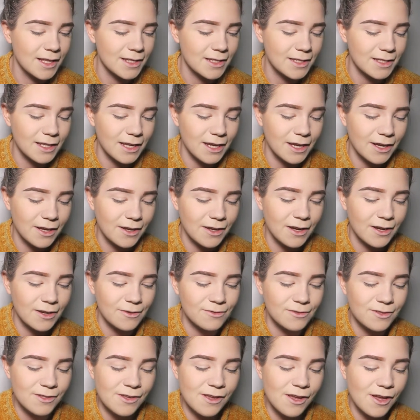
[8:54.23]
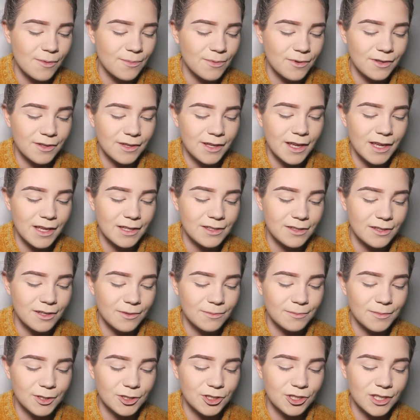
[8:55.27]
So I'm just gonna put this
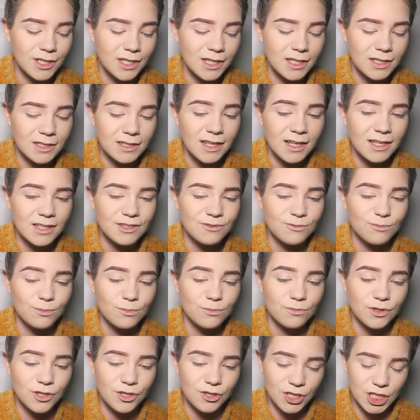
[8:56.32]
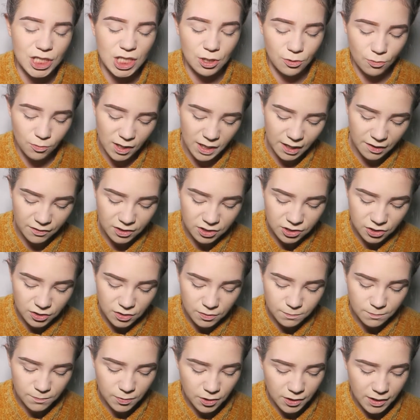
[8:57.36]
on my cheeks. That's usually where I
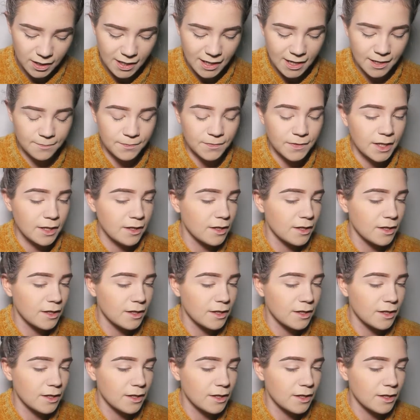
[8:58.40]
just put it.